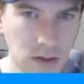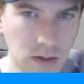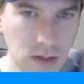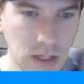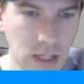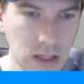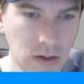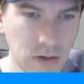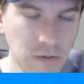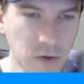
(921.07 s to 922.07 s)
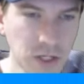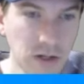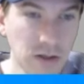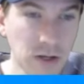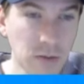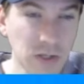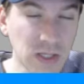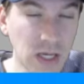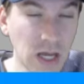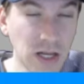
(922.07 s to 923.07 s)
Yeah, the unfortunate thing about
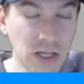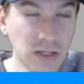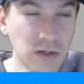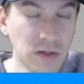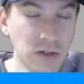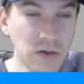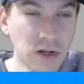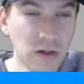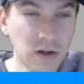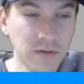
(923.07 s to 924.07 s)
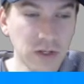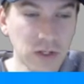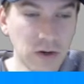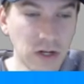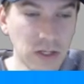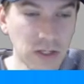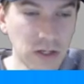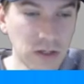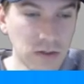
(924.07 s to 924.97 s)
scanning is you do get a lot of extraneous colors.